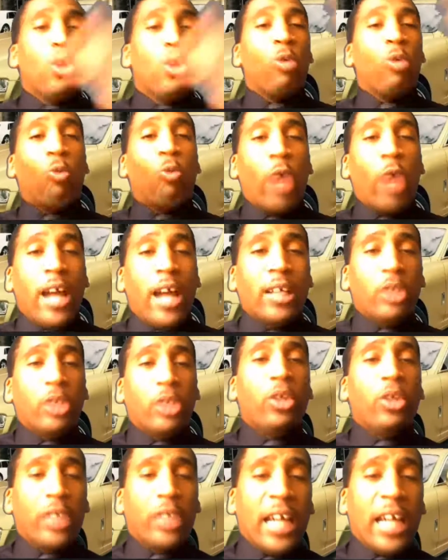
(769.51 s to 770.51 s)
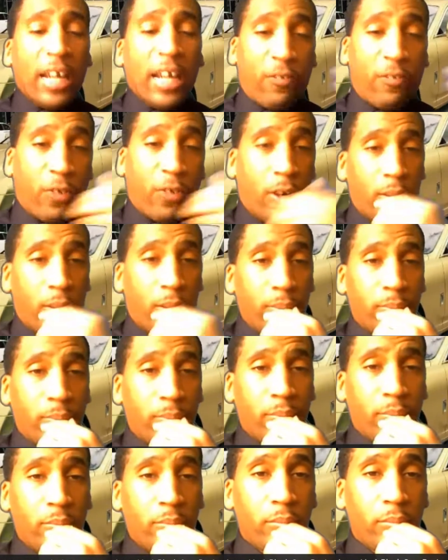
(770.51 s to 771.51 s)
Where do you get it from?
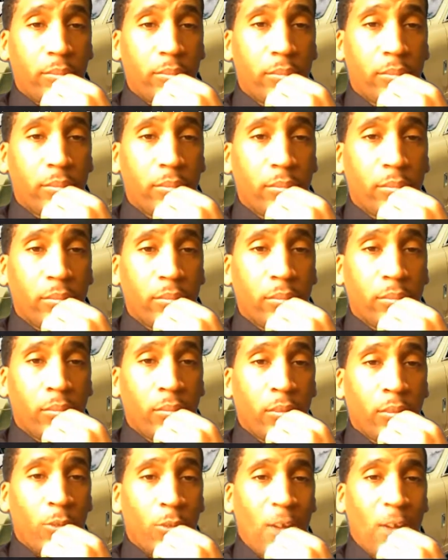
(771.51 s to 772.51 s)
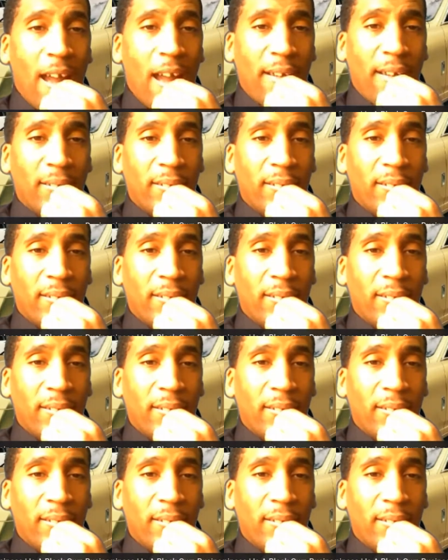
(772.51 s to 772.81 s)
Right?